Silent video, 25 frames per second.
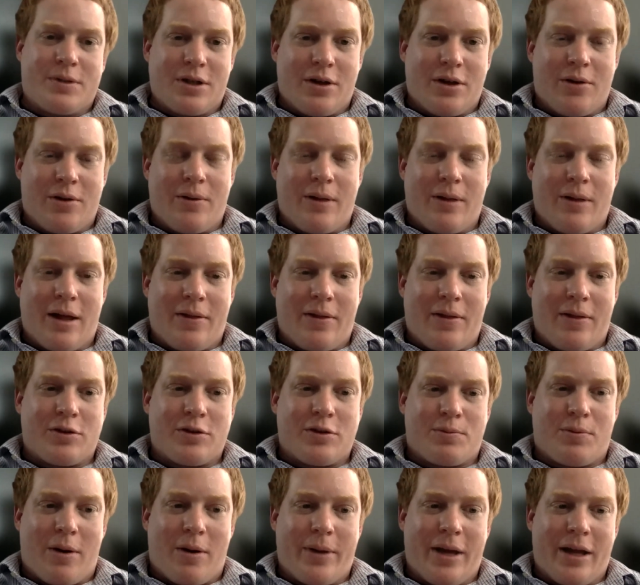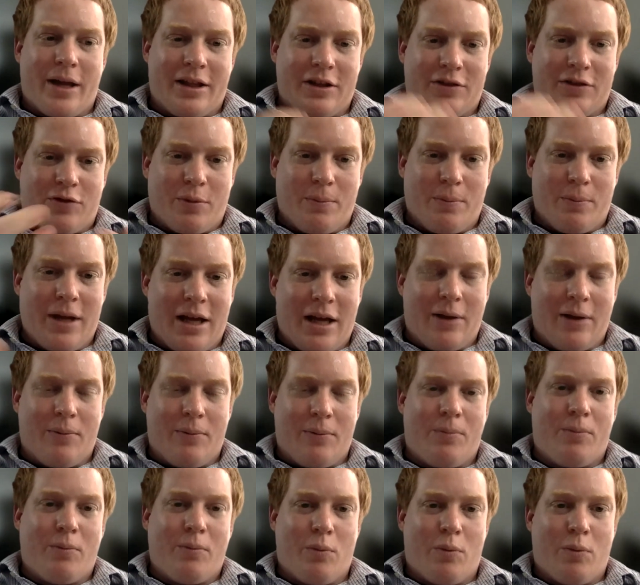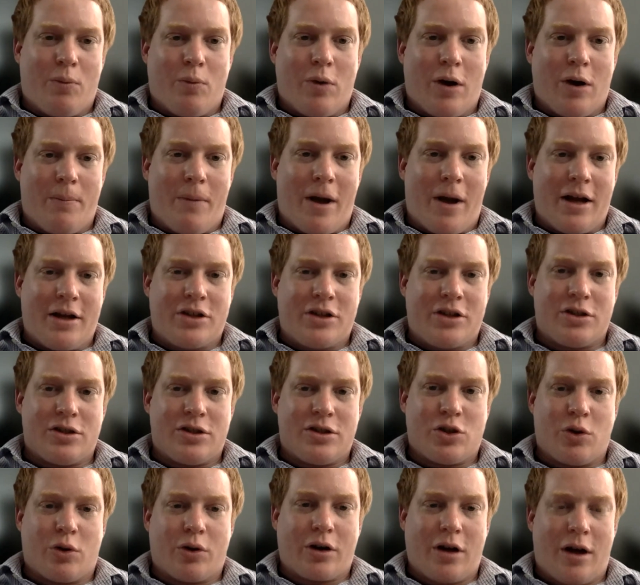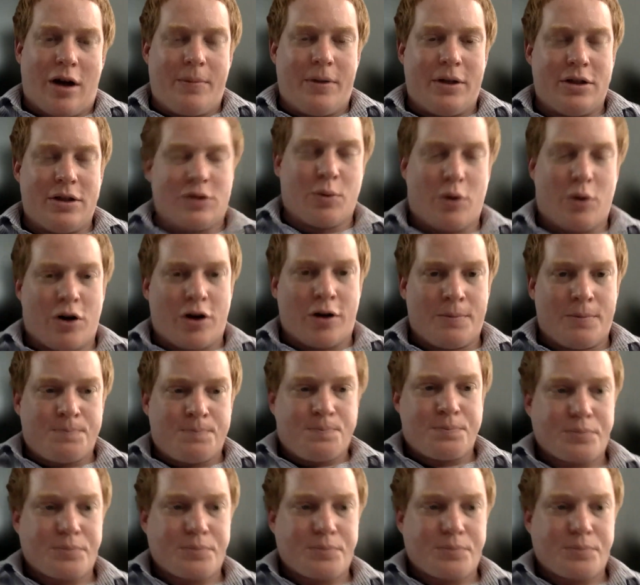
So that was probably, at least for me, where my shortcomings were.